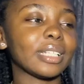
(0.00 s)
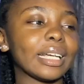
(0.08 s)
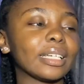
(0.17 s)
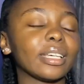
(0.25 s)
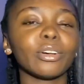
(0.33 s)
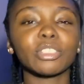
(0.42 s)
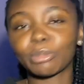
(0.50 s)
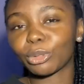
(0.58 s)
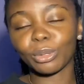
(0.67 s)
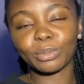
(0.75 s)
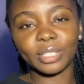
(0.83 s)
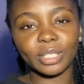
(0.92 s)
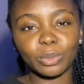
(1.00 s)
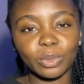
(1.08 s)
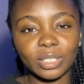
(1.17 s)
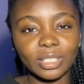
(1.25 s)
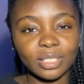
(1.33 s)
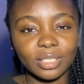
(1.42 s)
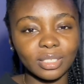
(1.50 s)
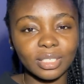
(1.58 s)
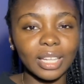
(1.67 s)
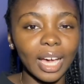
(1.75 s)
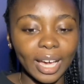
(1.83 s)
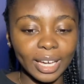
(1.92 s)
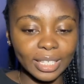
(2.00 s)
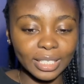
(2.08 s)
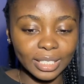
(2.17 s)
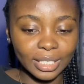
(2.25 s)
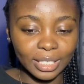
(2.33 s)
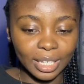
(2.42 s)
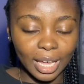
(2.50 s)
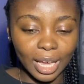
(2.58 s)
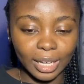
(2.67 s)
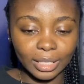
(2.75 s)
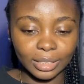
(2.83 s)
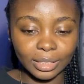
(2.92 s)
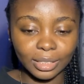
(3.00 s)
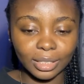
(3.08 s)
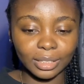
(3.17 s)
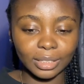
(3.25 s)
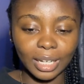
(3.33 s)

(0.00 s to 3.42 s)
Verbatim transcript: like girls being obsessed with guys and